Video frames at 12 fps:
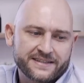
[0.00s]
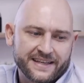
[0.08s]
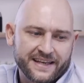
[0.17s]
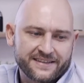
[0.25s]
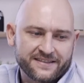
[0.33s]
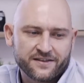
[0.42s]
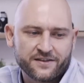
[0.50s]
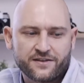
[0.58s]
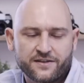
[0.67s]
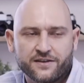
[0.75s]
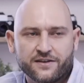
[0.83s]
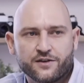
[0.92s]

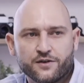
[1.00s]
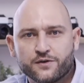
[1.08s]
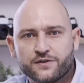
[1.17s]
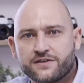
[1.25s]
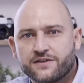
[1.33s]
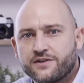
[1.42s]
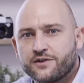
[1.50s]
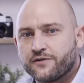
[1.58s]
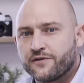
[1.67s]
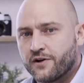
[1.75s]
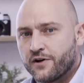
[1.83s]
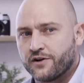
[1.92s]
lessons
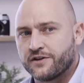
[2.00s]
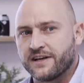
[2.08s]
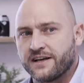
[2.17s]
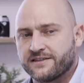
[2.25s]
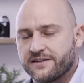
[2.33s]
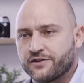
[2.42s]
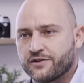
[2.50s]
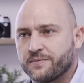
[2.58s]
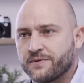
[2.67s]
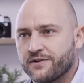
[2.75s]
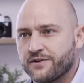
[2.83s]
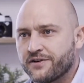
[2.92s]
you've learned as an
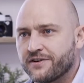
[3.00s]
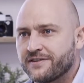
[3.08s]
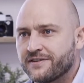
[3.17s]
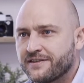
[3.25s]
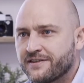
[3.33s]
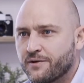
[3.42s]
entrepreneur? Your